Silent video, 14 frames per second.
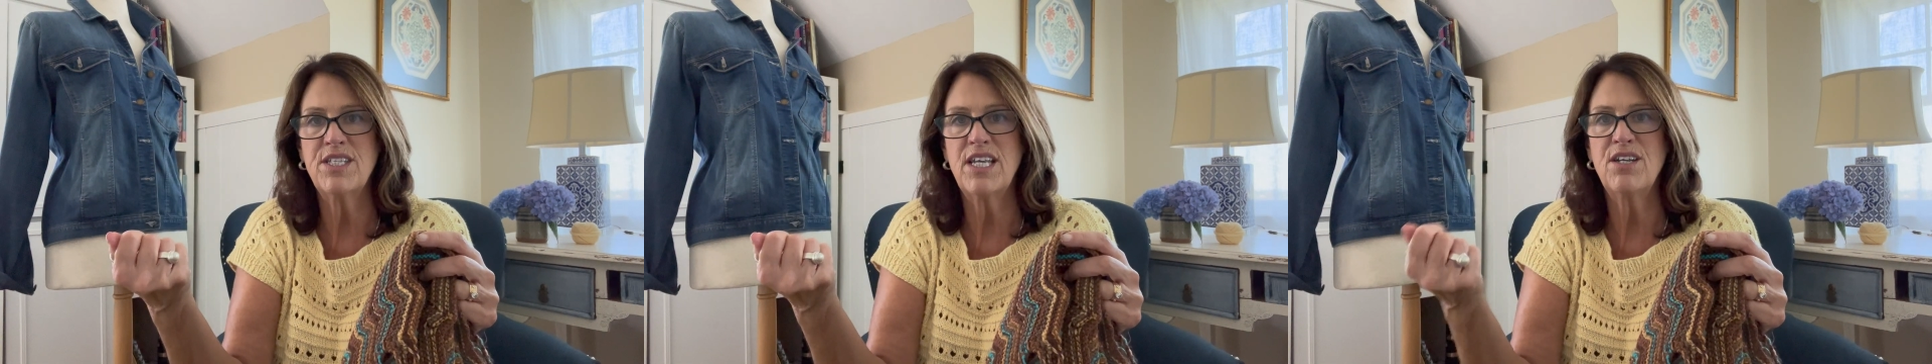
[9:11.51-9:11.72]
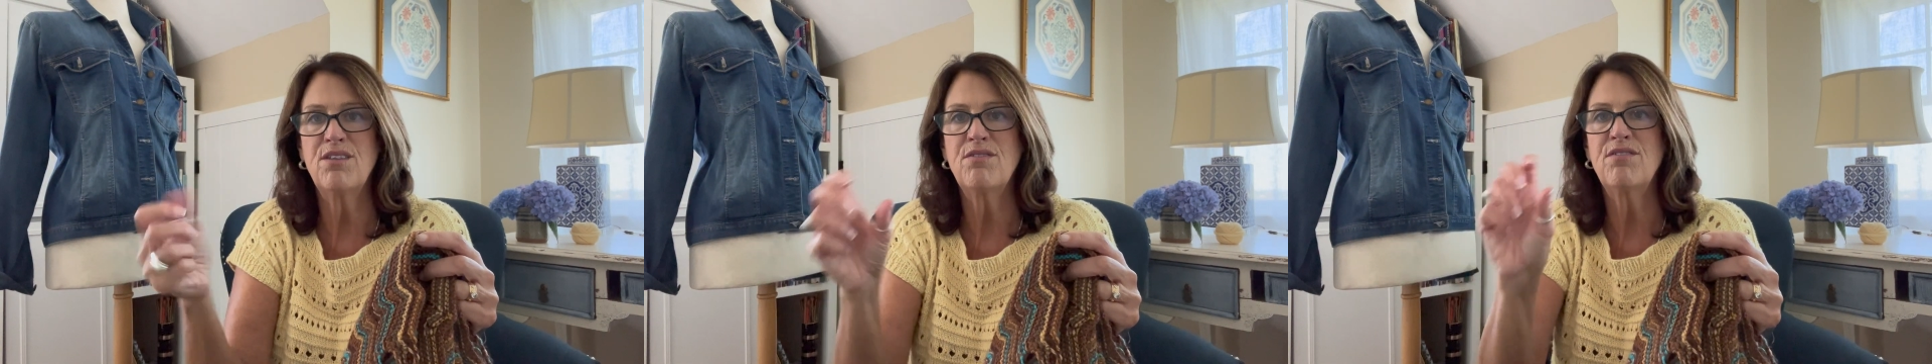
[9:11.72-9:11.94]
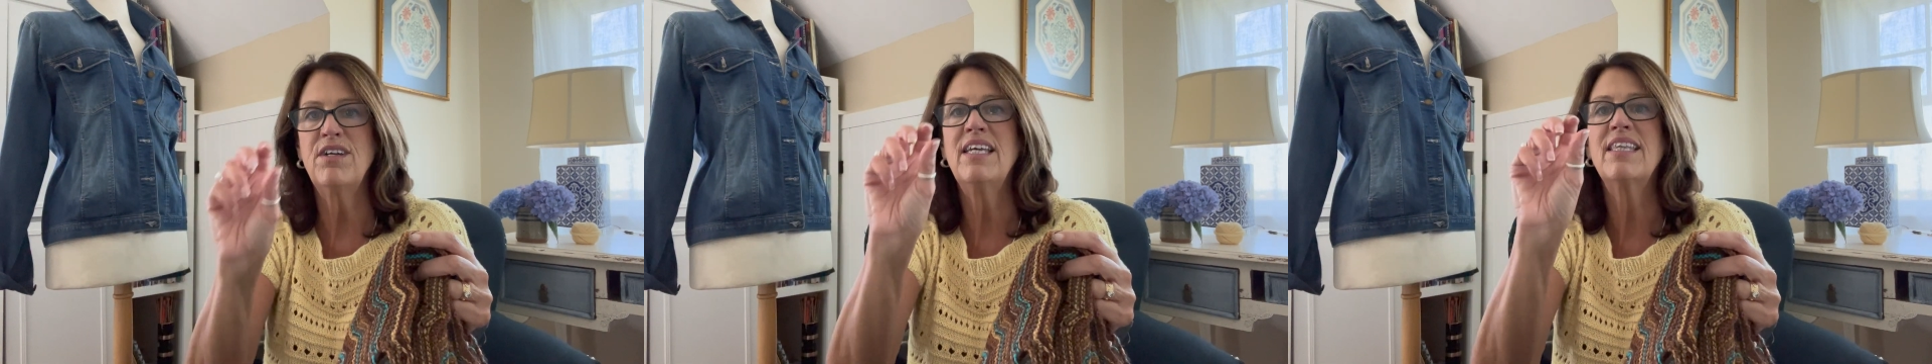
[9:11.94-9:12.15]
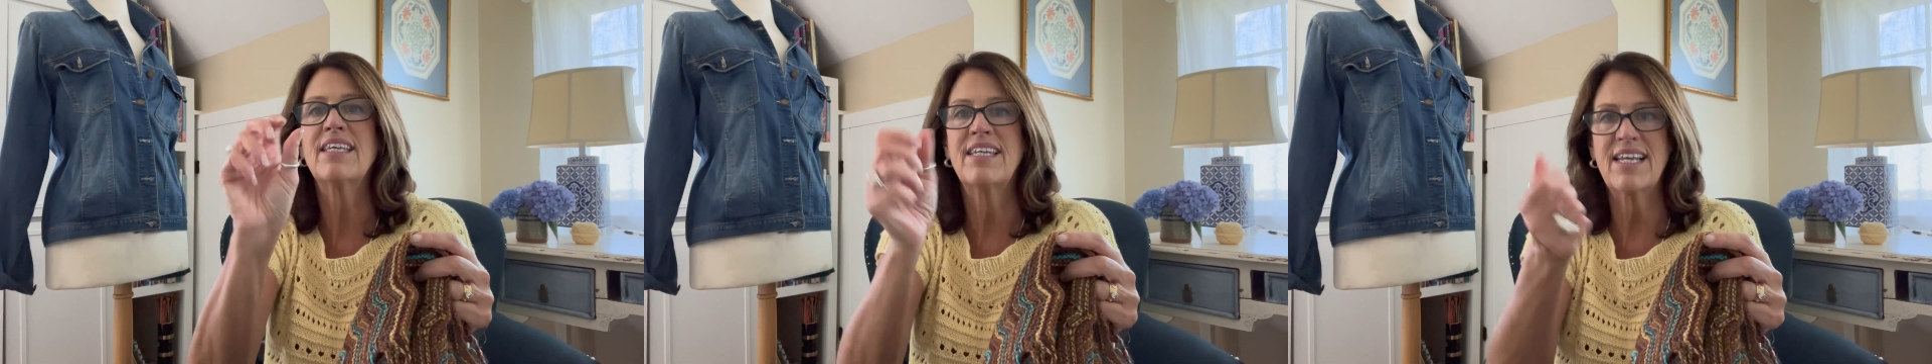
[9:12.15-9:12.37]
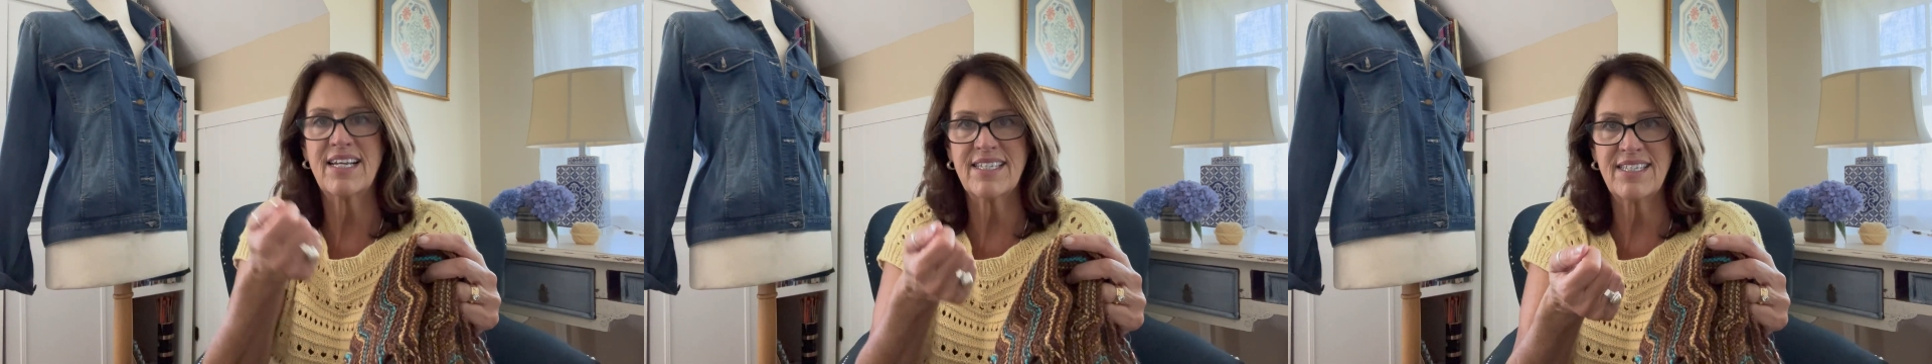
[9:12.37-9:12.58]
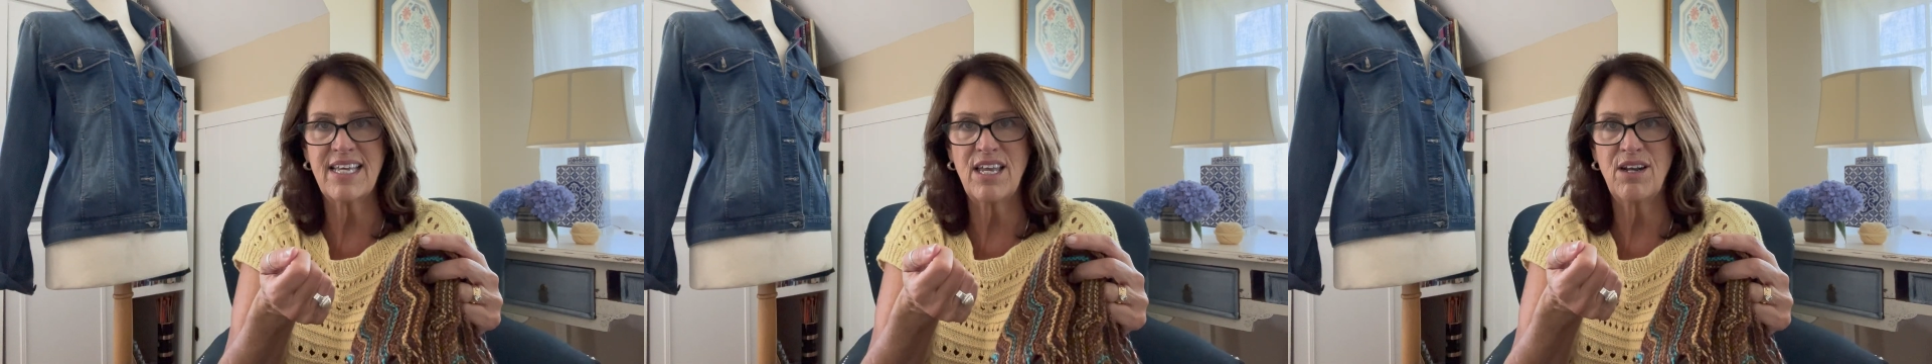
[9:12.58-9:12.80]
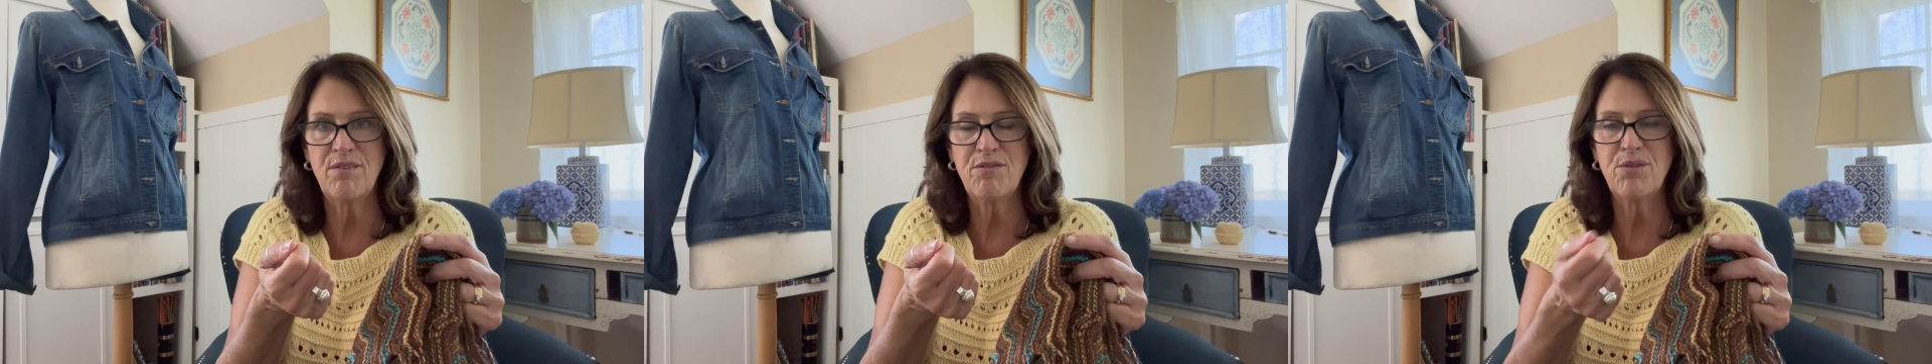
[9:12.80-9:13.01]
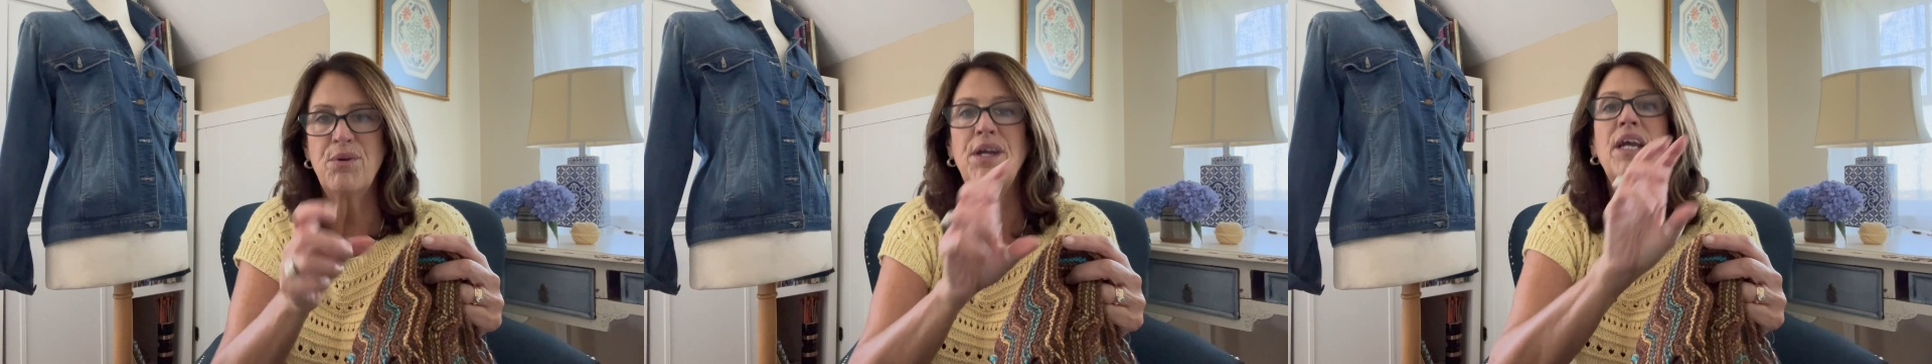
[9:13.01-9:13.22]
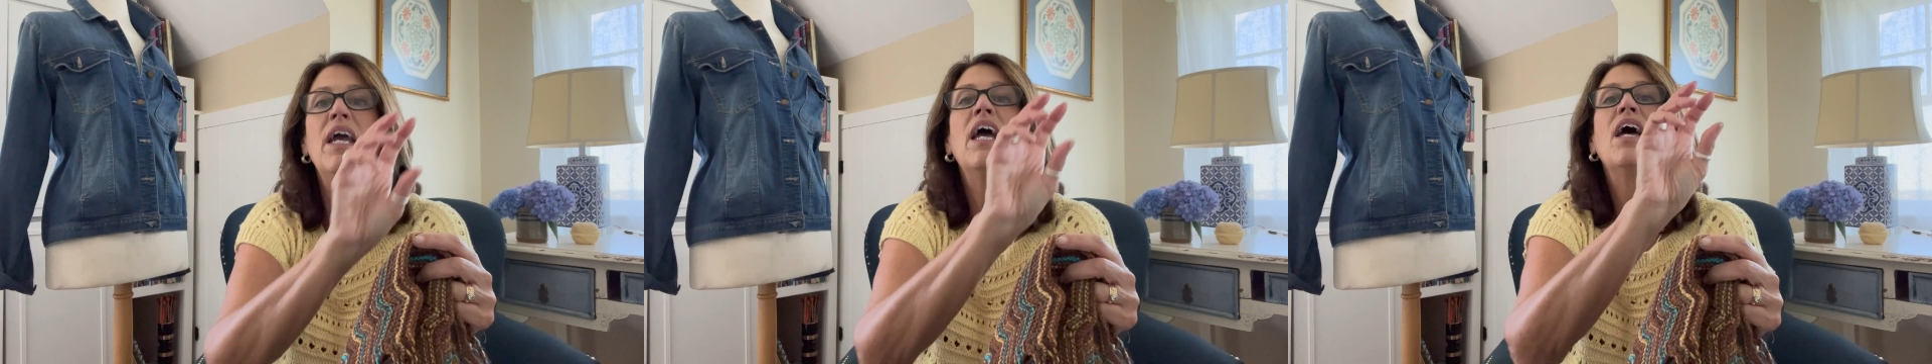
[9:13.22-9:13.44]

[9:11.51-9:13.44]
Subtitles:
set of 3, the next set of 3,